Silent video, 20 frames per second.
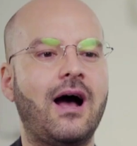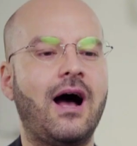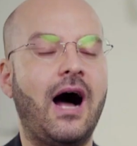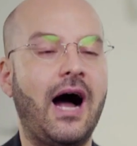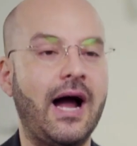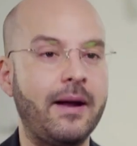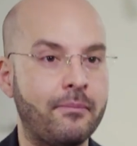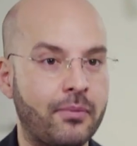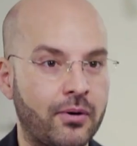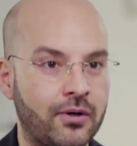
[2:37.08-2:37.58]

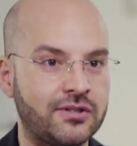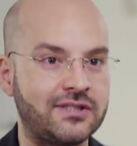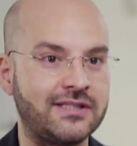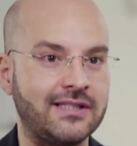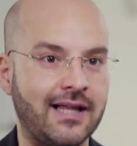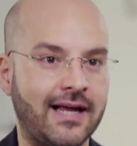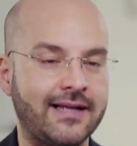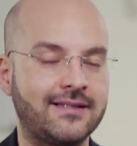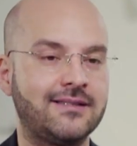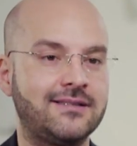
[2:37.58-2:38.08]
I personally
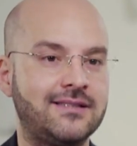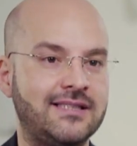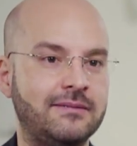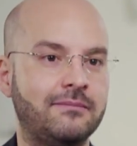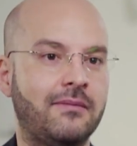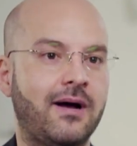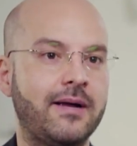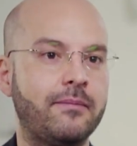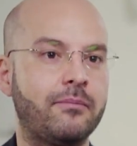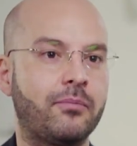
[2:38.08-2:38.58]
like to see
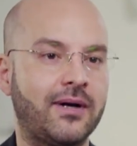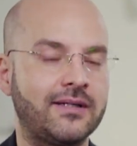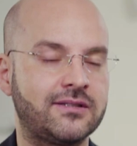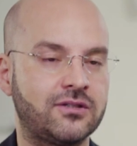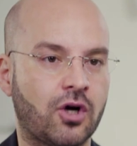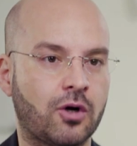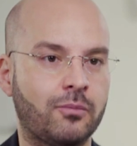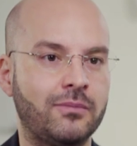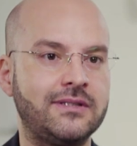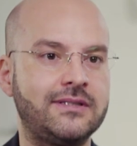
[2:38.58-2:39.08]
my breast
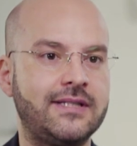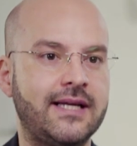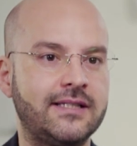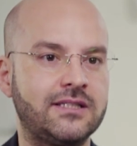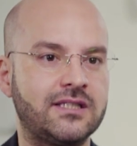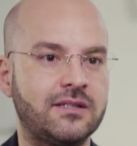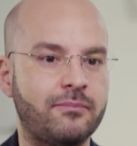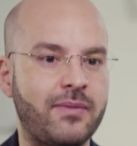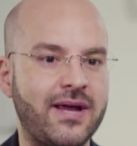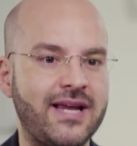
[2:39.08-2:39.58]

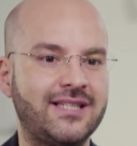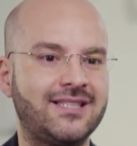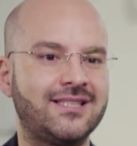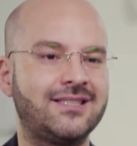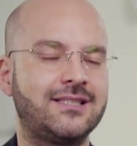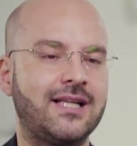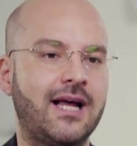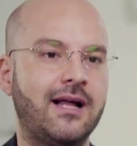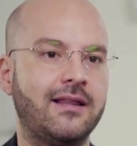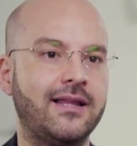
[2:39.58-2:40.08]
augmentation
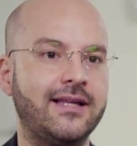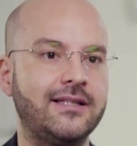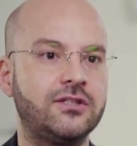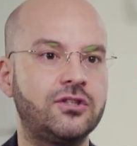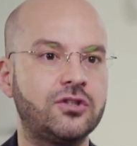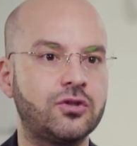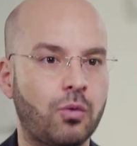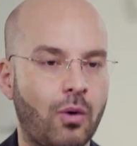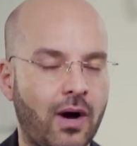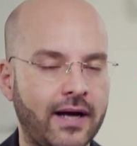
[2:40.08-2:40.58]
patients at
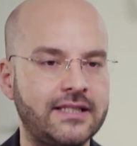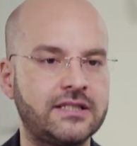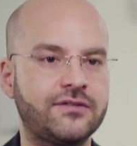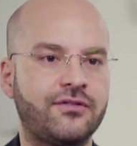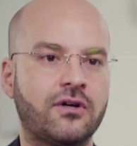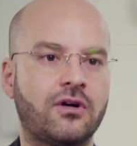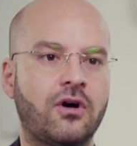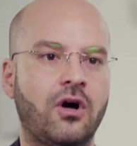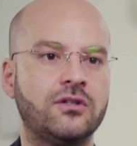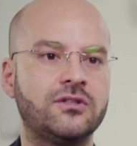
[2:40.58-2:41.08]
least twice
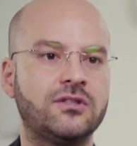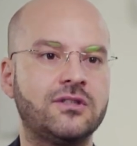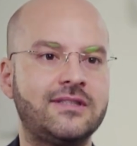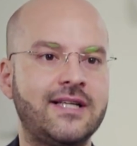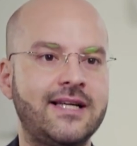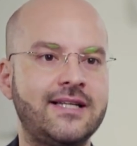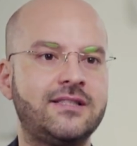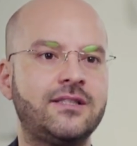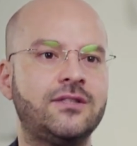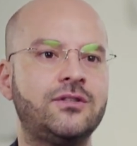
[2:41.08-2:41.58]
for a
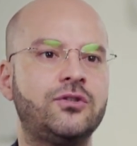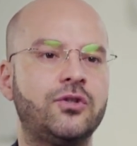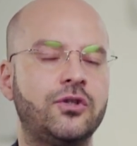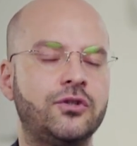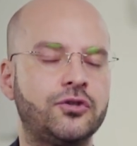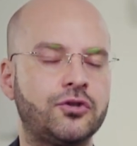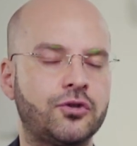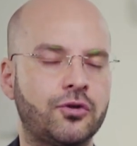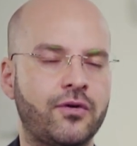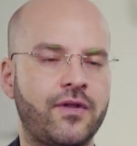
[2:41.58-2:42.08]
consultation to
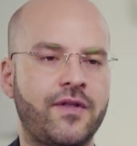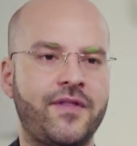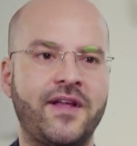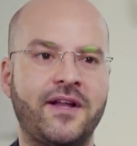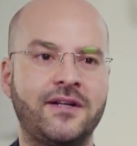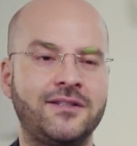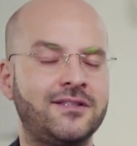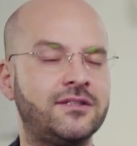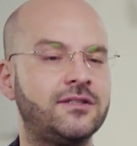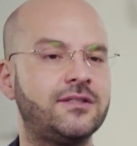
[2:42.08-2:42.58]
ensure that they
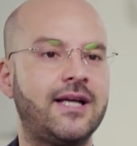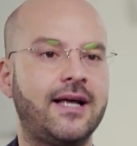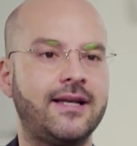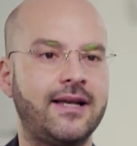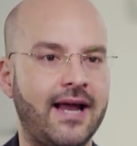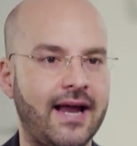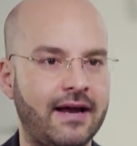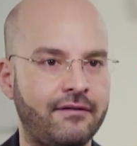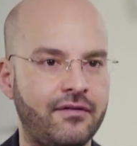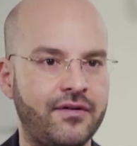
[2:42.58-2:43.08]

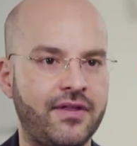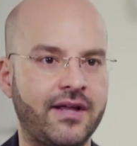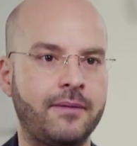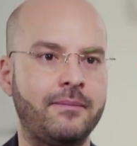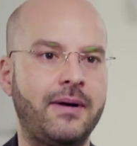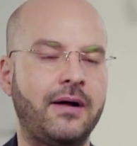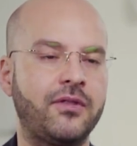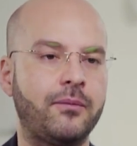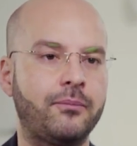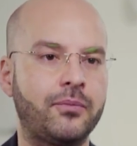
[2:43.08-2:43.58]
understand everything
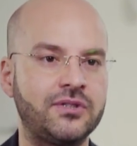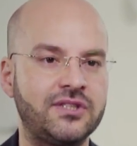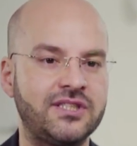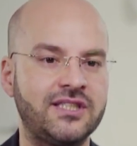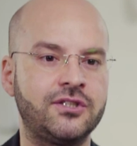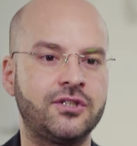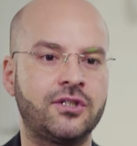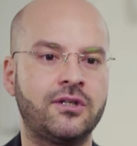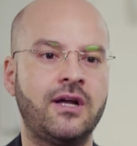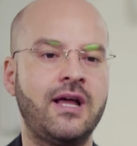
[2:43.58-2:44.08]
about the
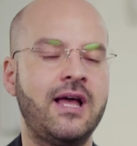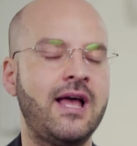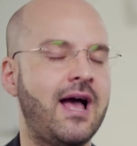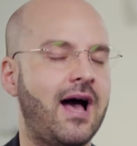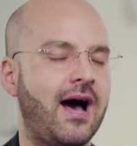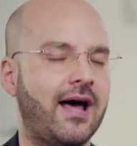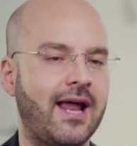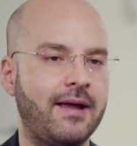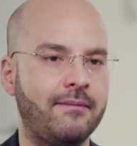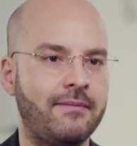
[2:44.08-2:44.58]
procedure,
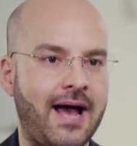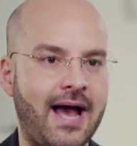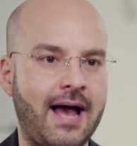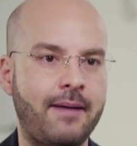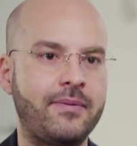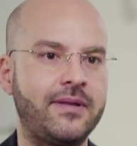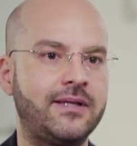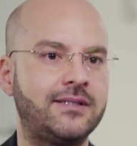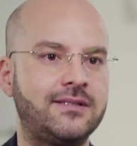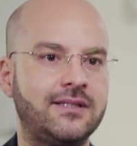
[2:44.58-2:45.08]
and I'm
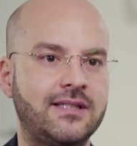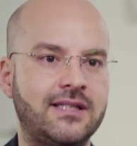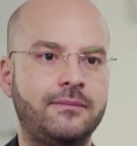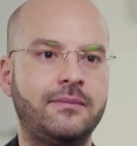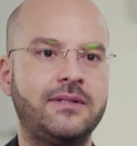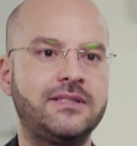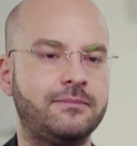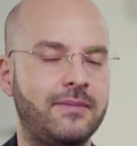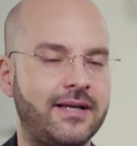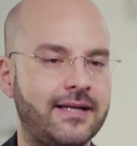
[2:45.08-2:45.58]
happy to see them
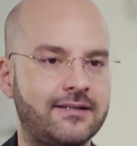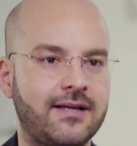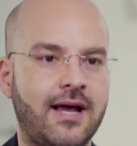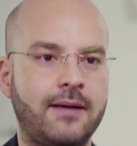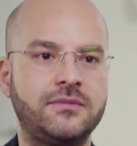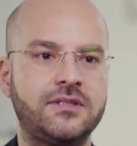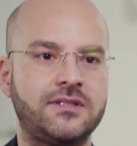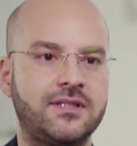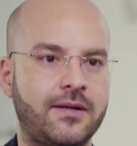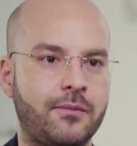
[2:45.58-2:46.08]
as many
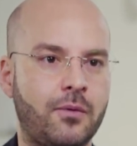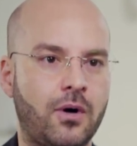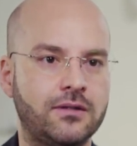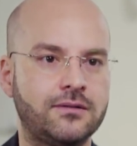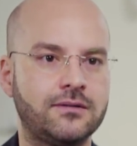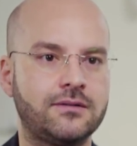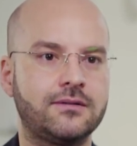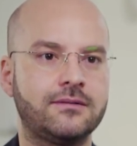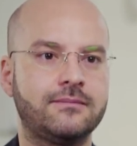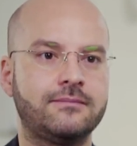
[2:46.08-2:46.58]
times as they
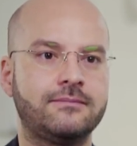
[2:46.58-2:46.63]
want.